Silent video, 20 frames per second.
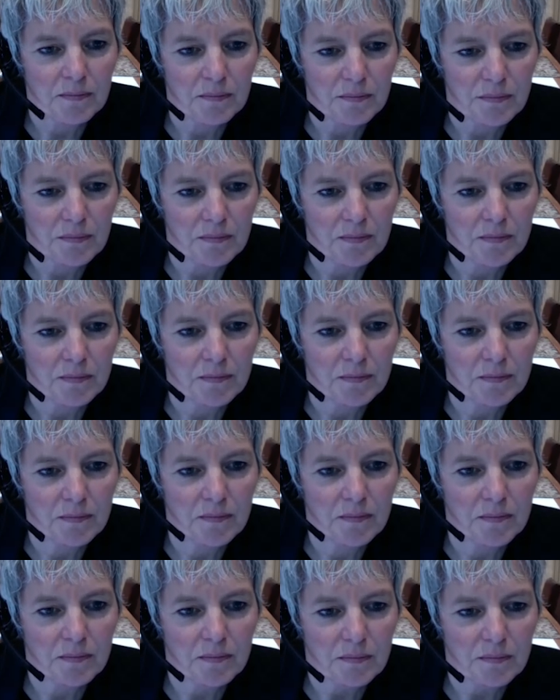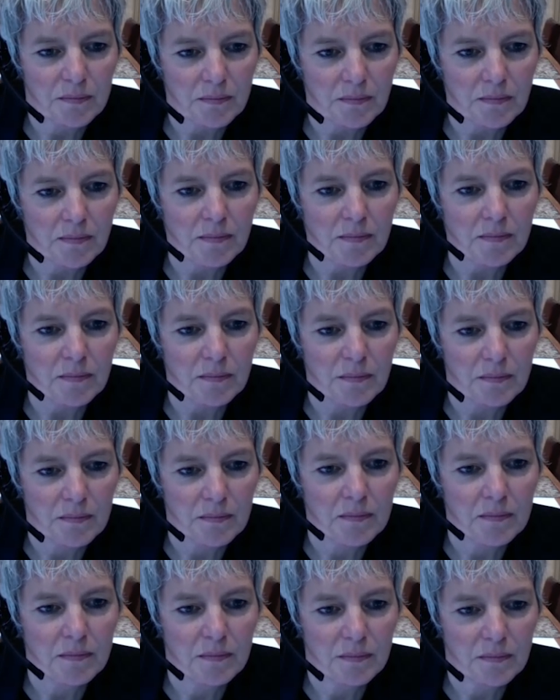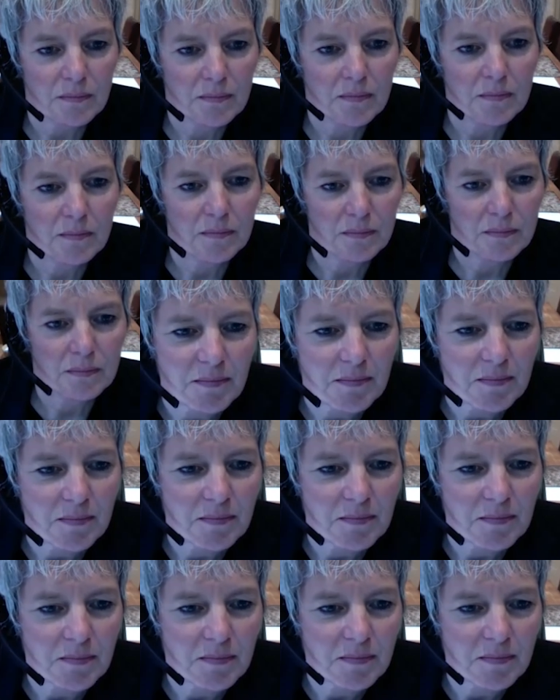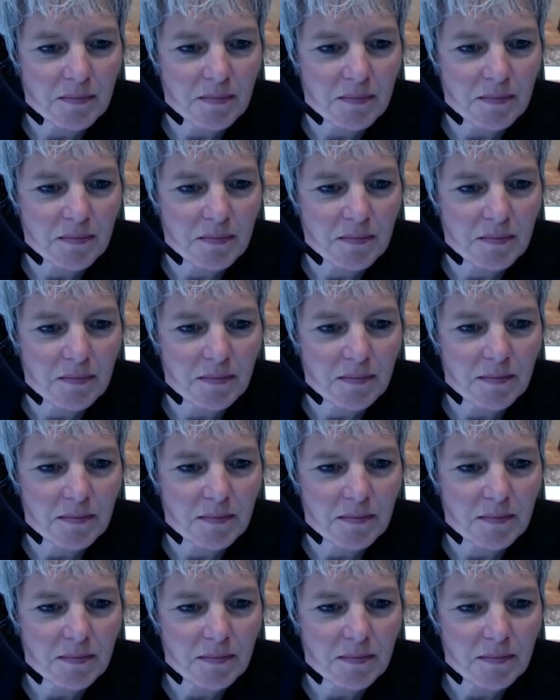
[no speech]